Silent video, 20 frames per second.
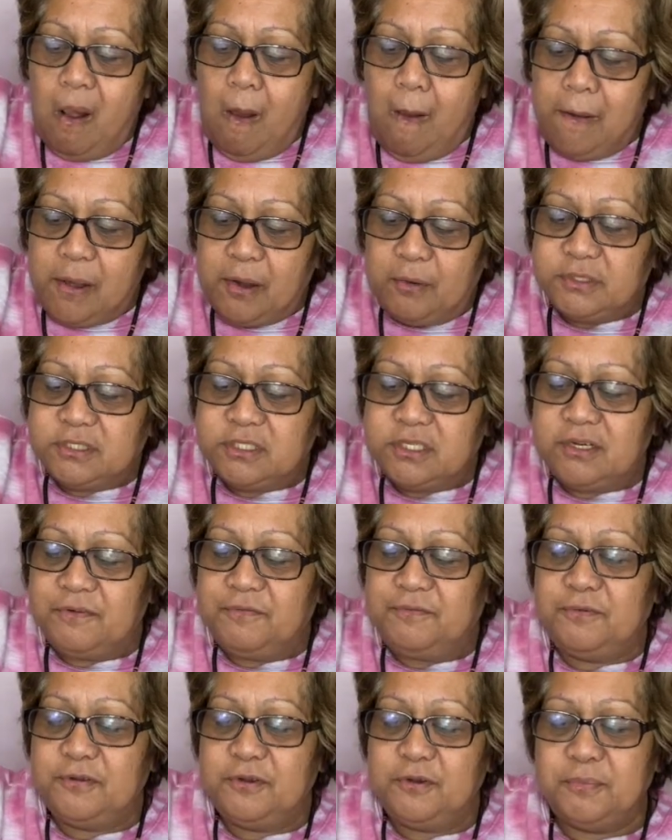I was gonna
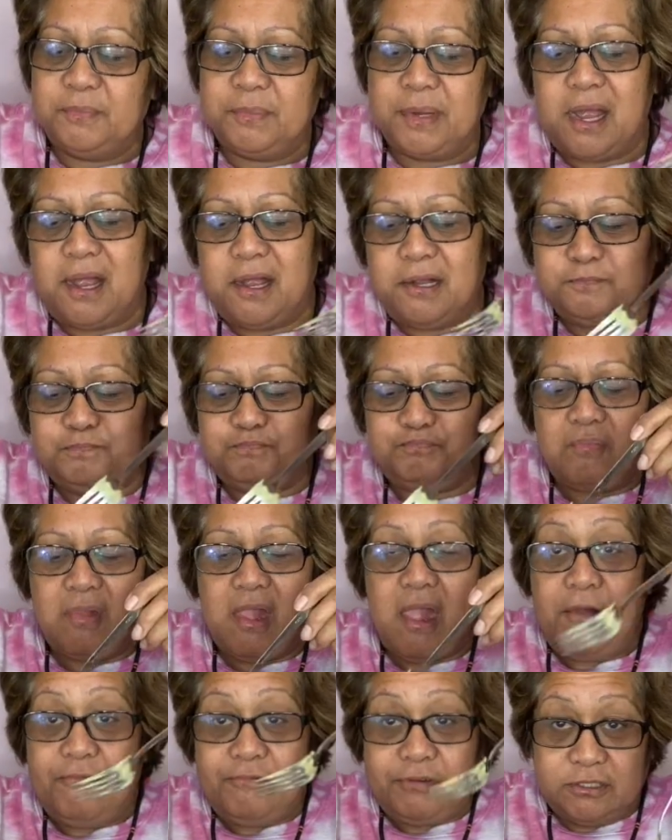film
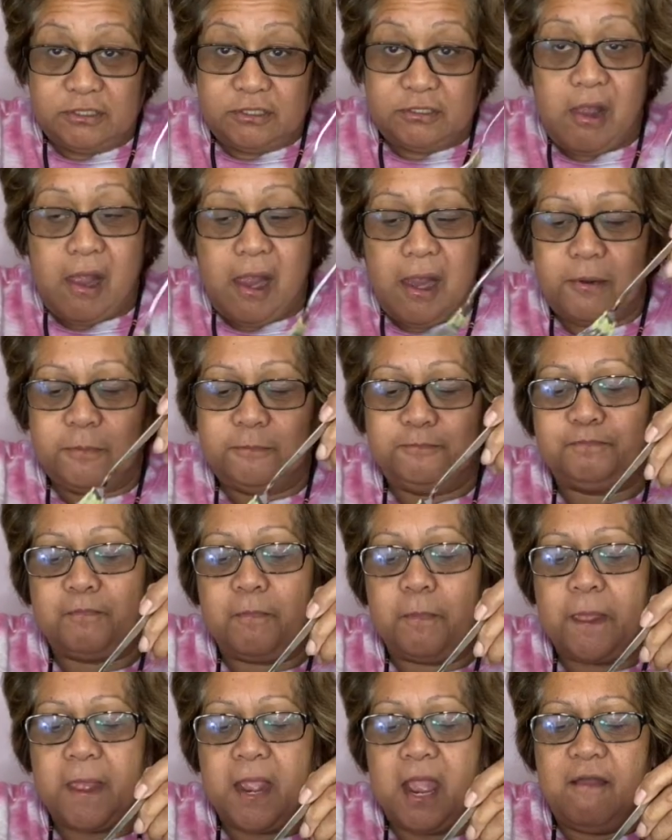I was
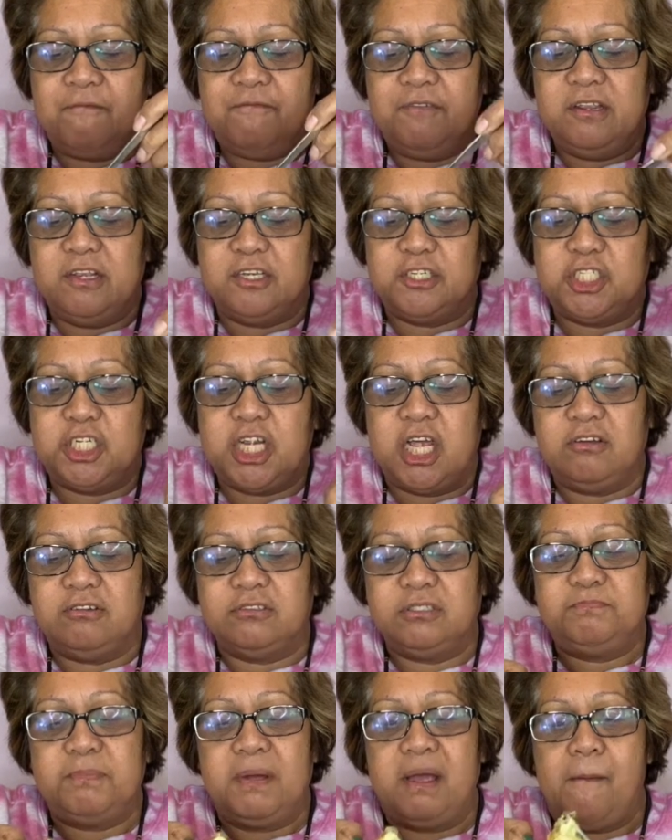halving the
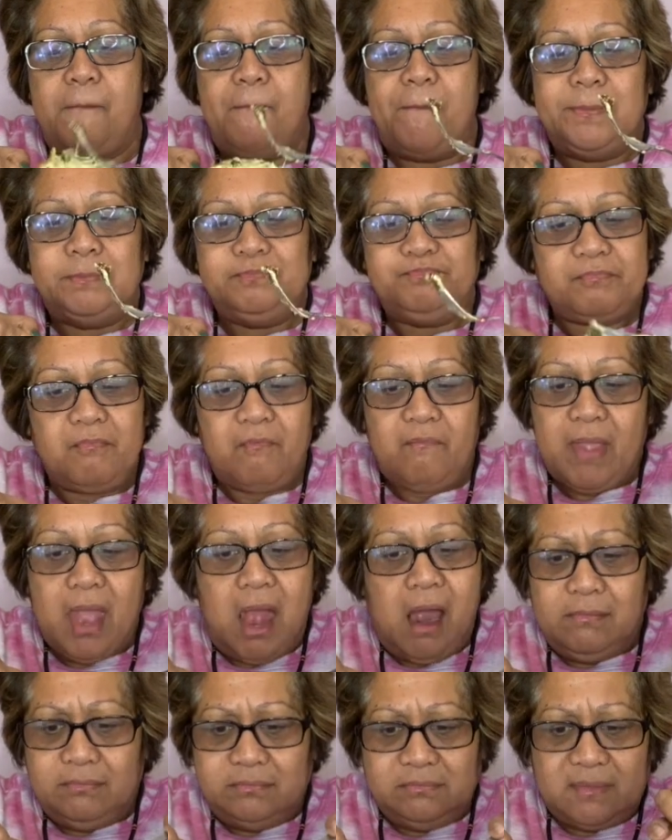shells, but
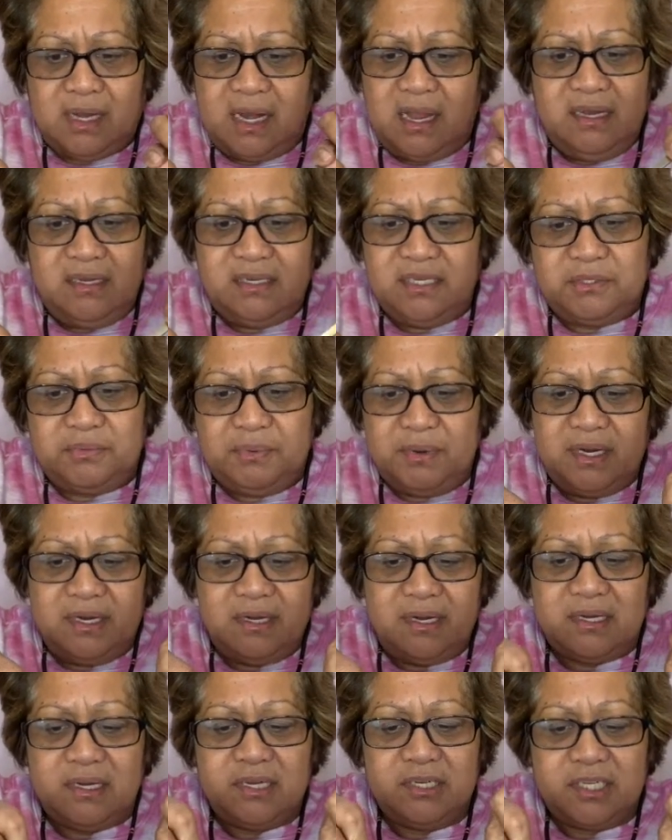he just went in
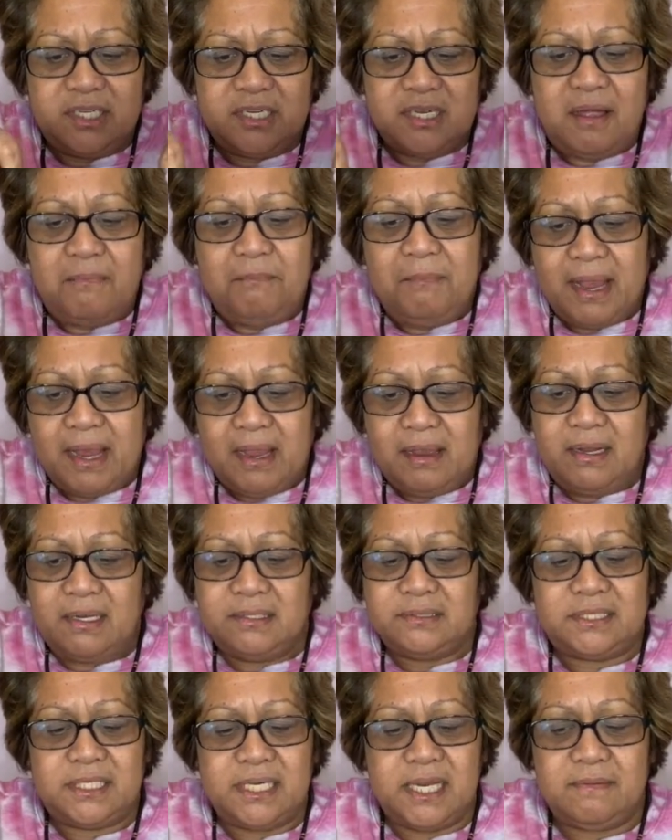the kitchen, come back
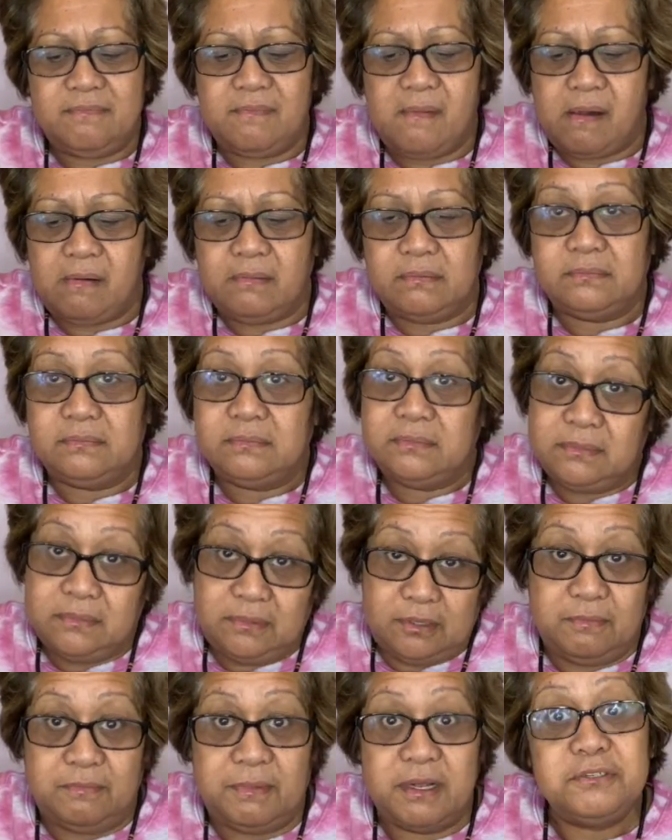and said,
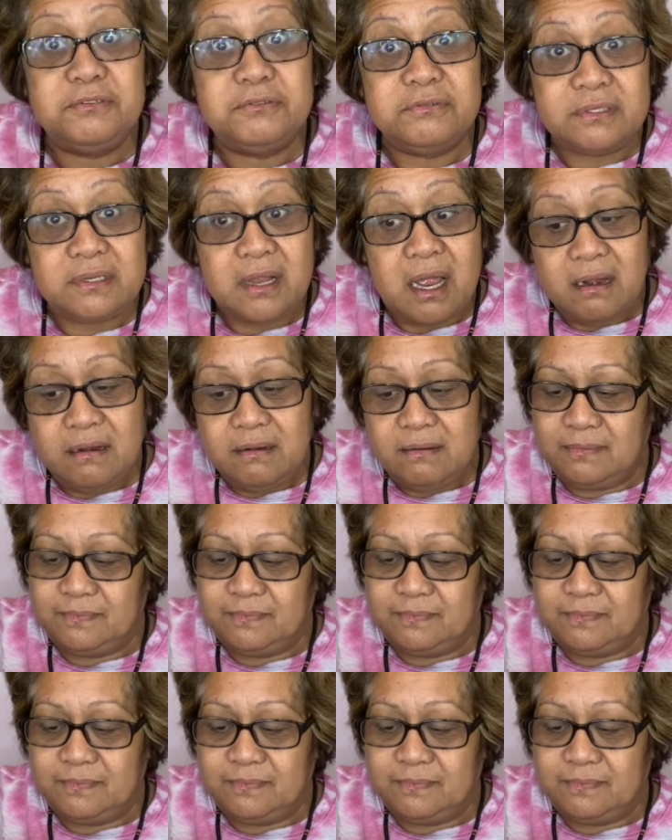your mussel's done.